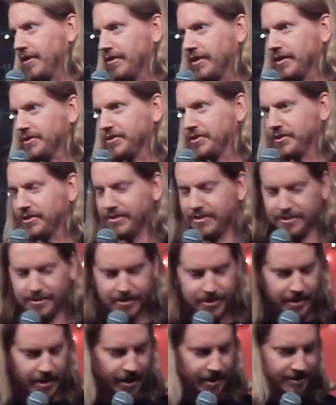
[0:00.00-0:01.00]
That's
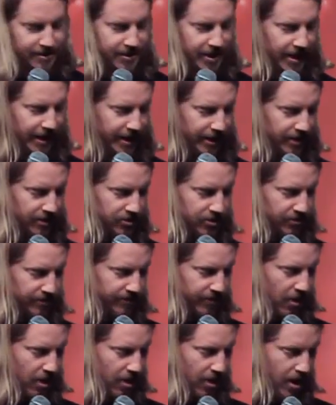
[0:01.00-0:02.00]
taking it too
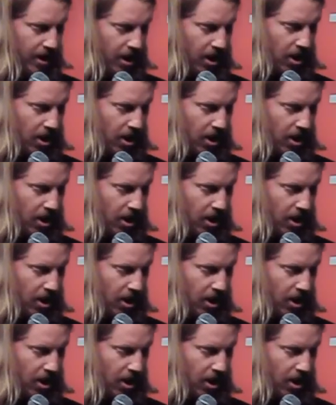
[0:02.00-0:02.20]
far.